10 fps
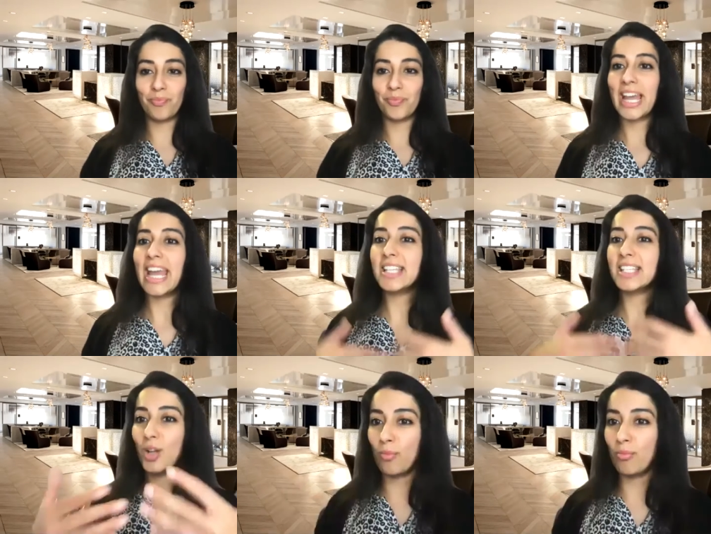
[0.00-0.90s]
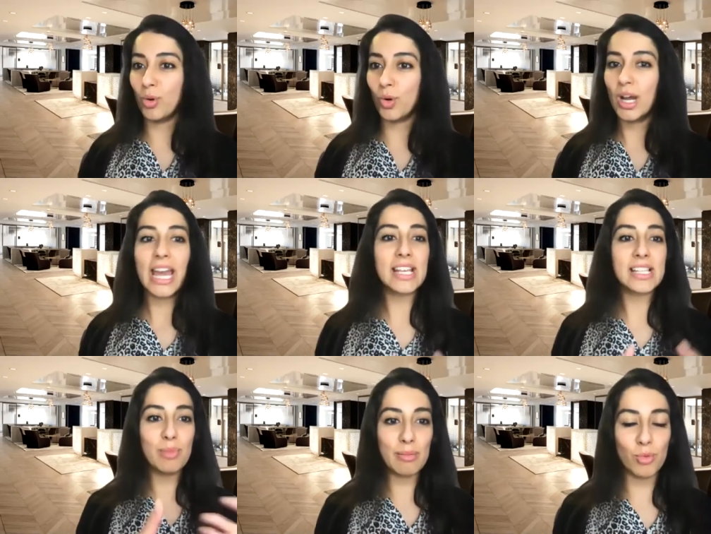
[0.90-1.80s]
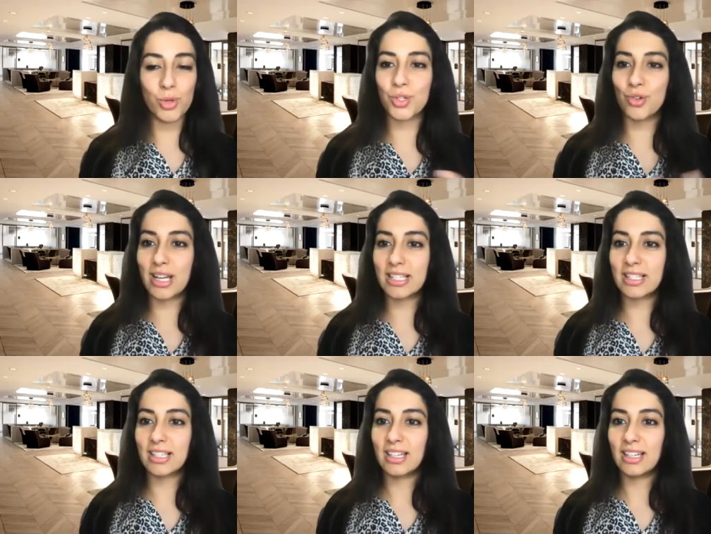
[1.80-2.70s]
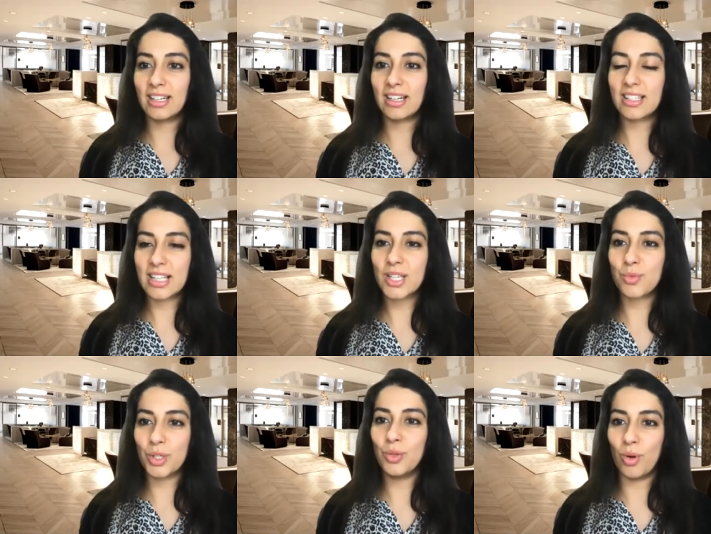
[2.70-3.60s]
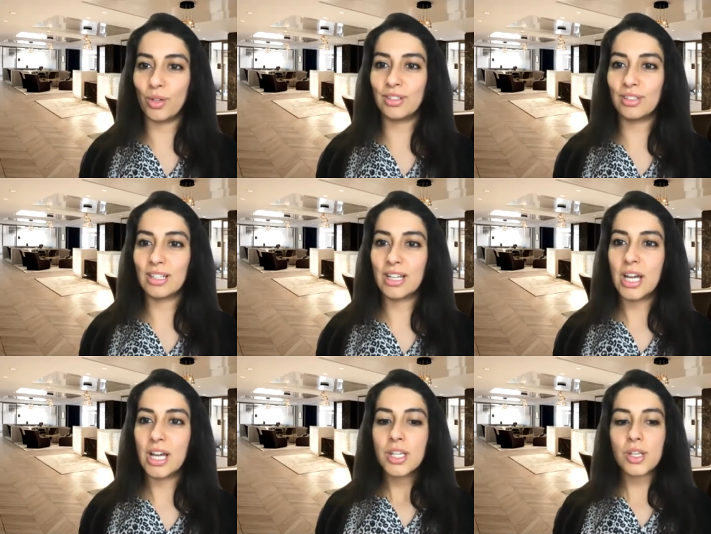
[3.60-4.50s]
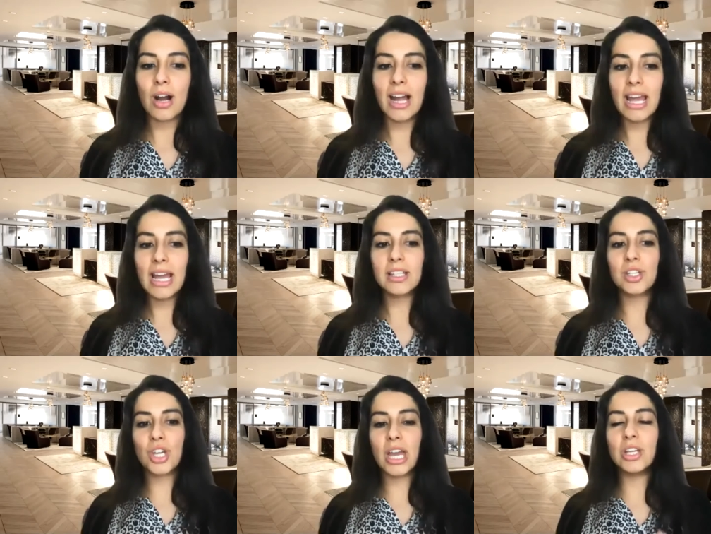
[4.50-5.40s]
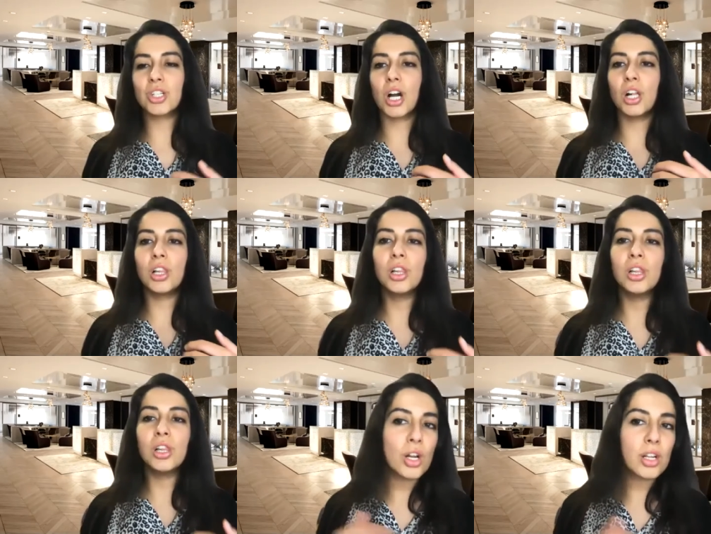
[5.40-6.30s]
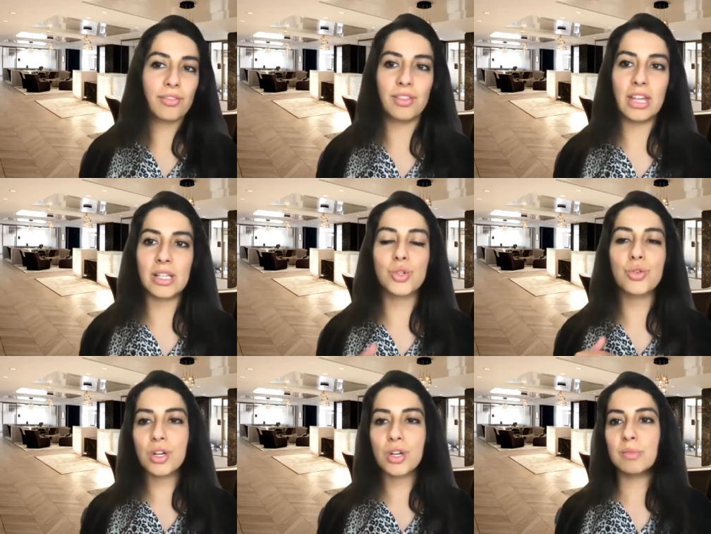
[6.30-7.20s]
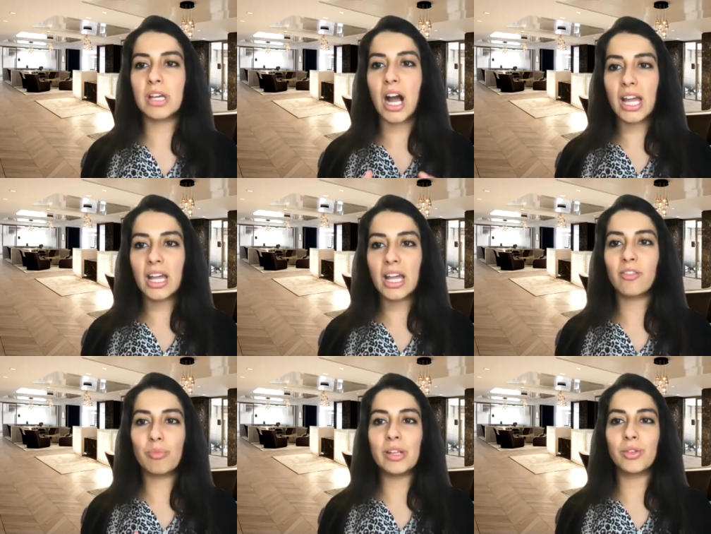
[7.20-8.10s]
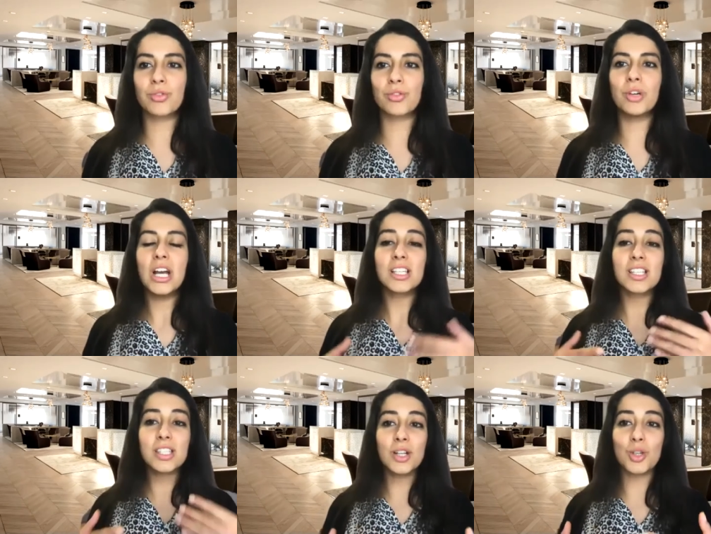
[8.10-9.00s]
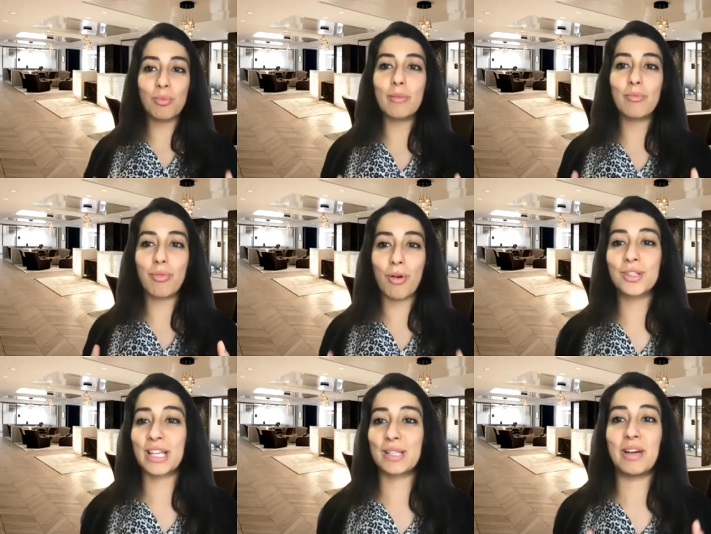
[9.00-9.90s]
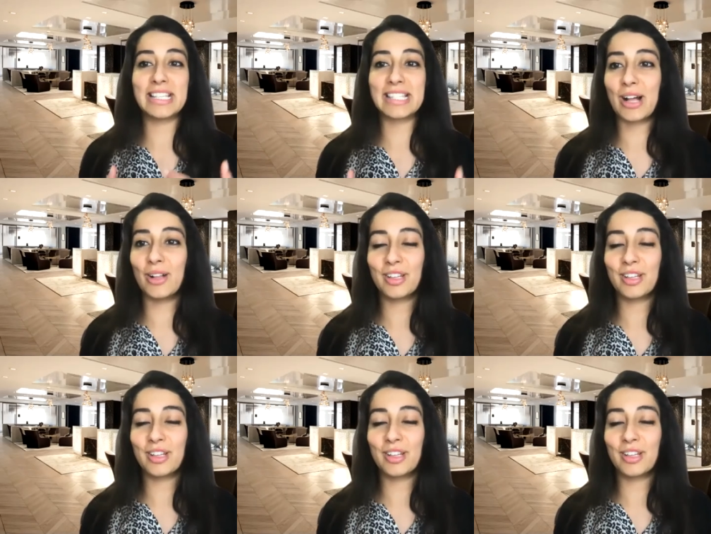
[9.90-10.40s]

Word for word: Here's a lot more. Here's a bit more stress because that's what you want. So, I had to change a lot of things. Trust me, I have been through such a big process myself.